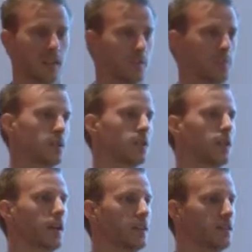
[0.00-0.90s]

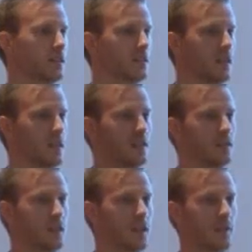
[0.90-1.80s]
especially as it's
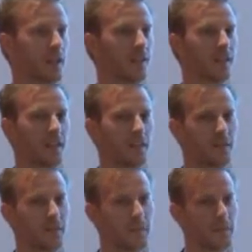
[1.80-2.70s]
significantly negative.